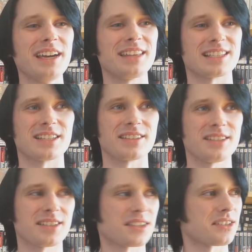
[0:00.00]
That's
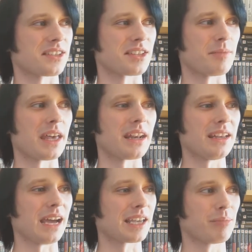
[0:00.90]
just a system that
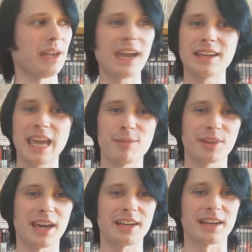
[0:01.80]
I can play any game on
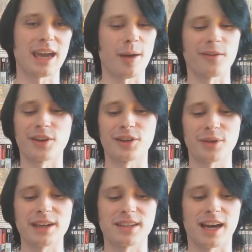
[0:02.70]
that, and I have a
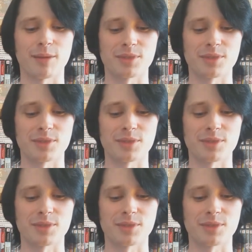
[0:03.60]
great time.